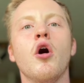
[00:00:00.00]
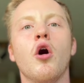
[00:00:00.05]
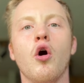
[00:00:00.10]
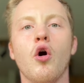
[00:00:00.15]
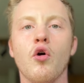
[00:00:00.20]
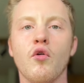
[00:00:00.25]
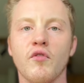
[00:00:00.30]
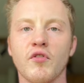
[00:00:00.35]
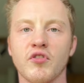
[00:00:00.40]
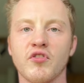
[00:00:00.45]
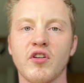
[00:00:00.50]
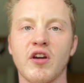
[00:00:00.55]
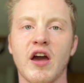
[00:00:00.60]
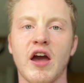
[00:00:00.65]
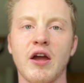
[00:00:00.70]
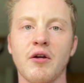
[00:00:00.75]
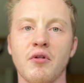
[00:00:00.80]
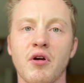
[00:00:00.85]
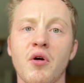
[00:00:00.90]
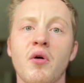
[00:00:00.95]
over to
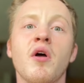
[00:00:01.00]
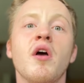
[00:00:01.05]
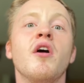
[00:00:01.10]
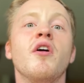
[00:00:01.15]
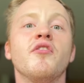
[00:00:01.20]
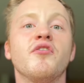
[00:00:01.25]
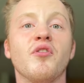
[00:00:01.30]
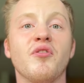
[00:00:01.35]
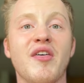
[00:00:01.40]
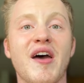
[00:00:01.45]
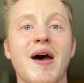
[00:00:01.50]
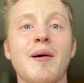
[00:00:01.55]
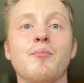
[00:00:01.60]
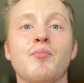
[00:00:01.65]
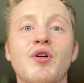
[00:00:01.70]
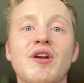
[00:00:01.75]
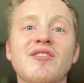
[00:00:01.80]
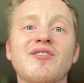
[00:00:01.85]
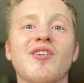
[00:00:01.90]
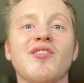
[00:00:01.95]
Cairo. So
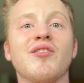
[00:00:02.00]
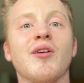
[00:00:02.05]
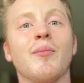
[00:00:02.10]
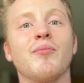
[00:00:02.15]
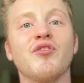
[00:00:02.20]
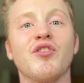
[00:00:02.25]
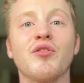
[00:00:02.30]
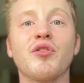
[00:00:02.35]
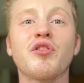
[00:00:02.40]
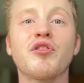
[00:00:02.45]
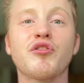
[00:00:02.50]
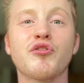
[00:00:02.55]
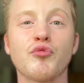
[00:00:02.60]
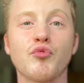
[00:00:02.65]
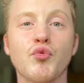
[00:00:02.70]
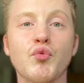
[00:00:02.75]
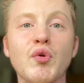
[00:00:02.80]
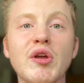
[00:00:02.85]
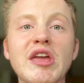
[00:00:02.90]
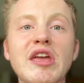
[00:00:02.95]
that brings us up to
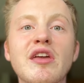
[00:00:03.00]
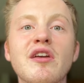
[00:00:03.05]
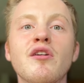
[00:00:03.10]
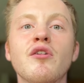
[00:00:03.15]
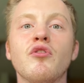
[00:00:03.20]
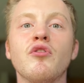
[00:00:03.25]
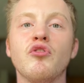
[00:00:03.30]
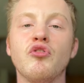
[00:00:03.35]
3